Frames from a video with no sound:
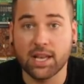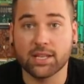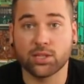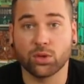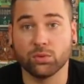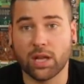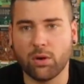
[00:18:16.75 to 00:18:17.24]

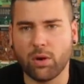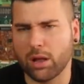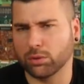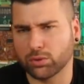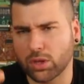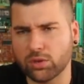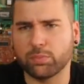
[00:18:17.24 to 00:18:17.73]
So now
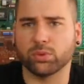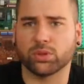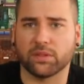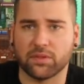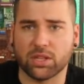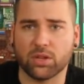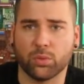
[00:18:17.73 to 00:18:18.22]
I'll try to put
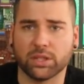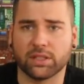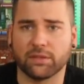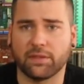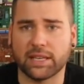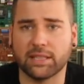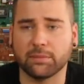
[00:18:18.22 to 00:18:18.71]
a video with
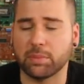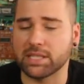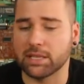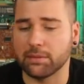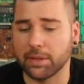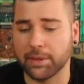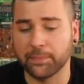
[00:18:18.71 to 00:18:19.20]
the final
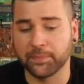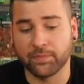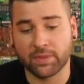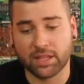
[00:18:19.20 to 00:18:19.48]
PCB.